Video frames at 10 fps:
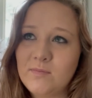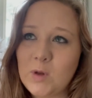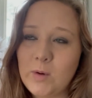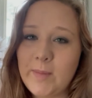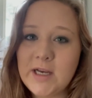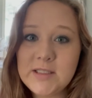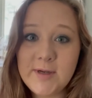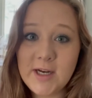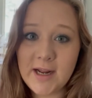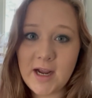when my
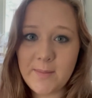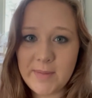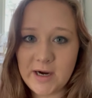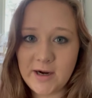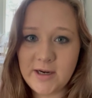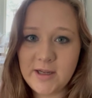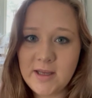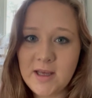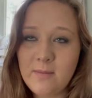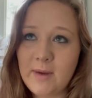husband and I got married
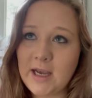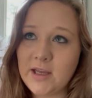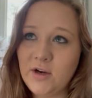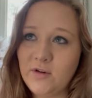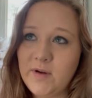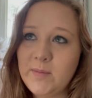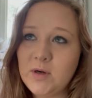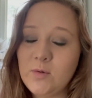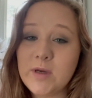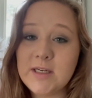back in
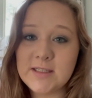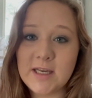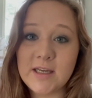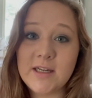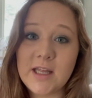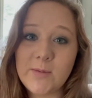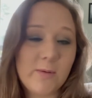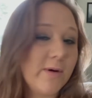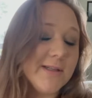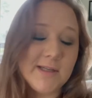November, we decided that we
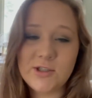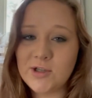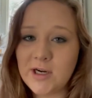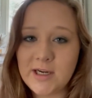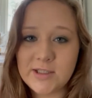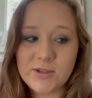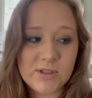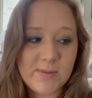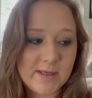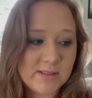wanted to start trying as soon
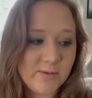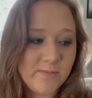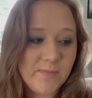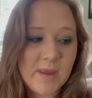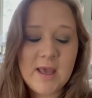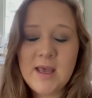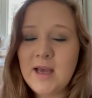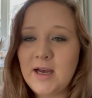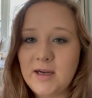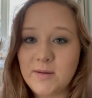as possible.
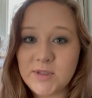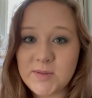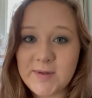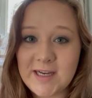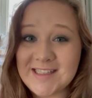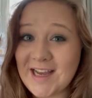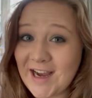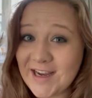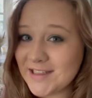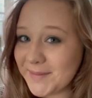Just because
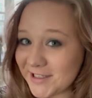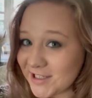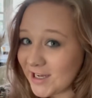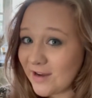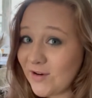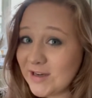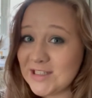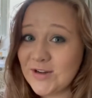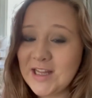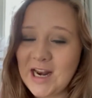I especially have always
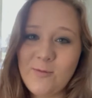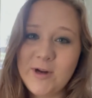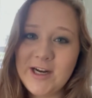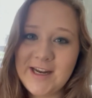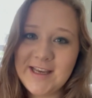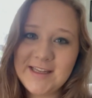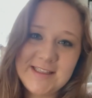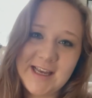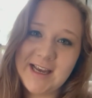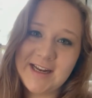known that I wanted
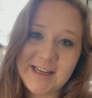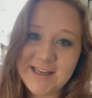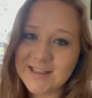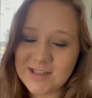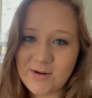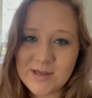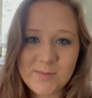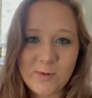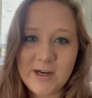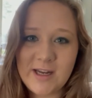kids, and he's always
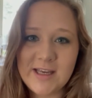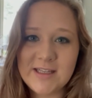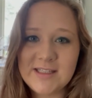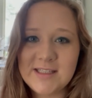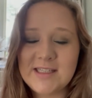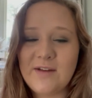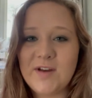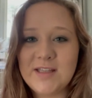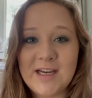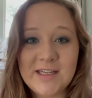wanted kids and stuff
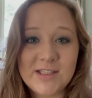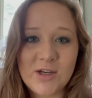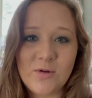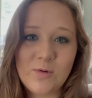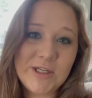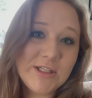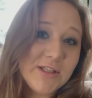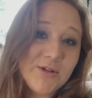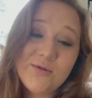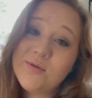like that, so we
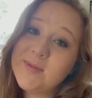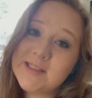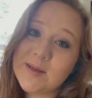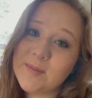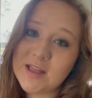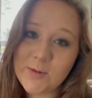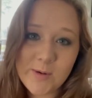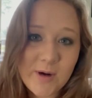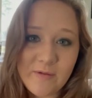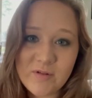just knew it would be something that we
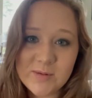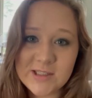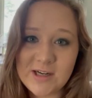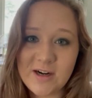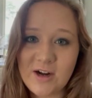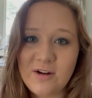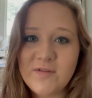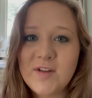were comfortable starting off.